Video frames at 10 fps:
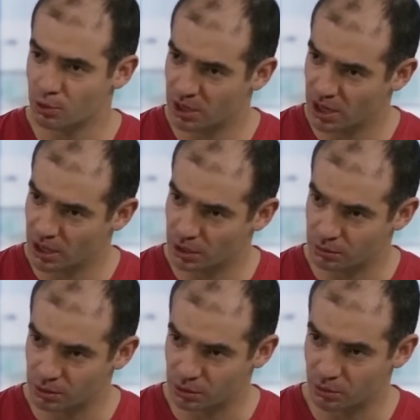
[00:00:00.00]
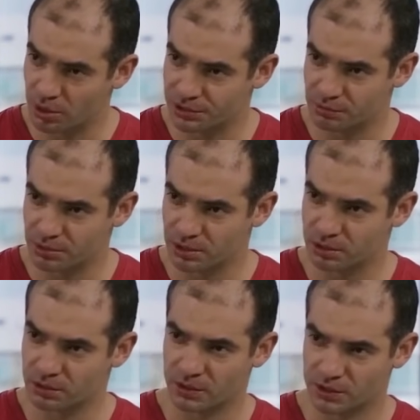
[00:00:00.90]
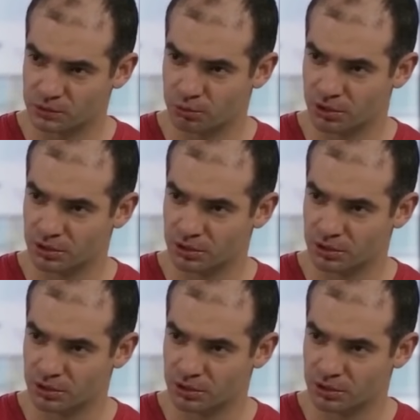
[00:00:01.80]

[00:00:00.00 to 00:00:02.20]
more accurate you are at predicting the next